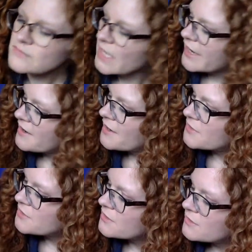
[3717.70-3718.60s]

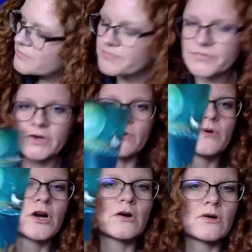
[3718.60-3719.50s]
and you know,
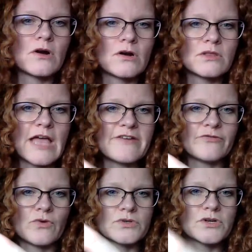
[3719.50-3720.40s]
her, her life
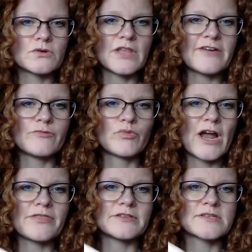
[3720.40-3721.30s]
force, her life
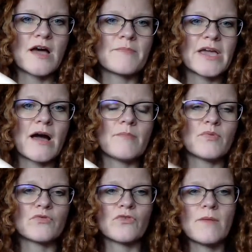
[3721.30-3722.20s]
breath is coming up
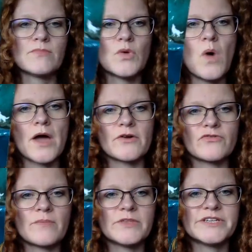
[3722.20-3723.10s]
from the water,
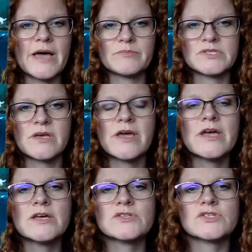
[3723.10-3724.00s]
from the depths.
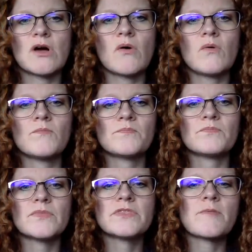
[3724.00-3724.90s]
So
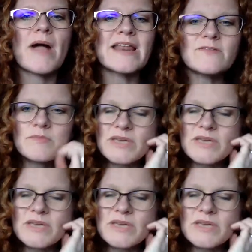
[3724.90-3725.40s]
there might even